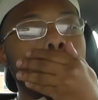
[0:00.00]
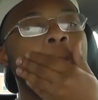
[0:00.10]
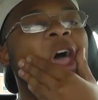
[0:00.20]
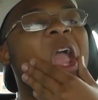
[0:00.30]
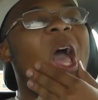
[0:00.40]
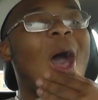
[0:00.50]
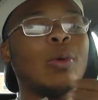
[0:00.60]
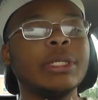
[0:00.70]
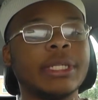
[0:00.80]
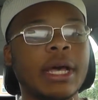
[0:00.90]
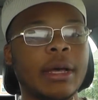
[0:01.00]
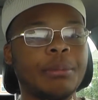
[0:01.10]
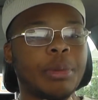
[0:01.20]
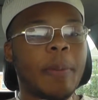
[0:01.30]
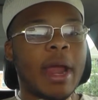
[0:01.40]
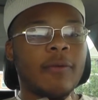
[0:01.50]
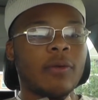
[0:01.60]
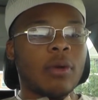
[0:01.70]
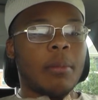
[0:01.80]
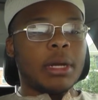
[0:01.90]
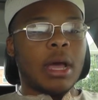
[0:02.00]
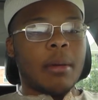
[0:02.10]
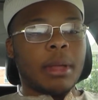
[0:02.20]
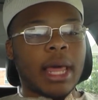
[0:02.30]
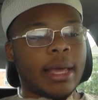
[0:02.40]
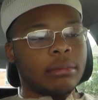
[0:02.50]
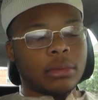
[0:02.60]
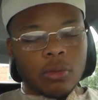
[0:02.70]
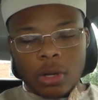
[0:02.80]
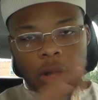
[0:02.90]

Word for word: like I was uh, preparing for Ramadan by like doing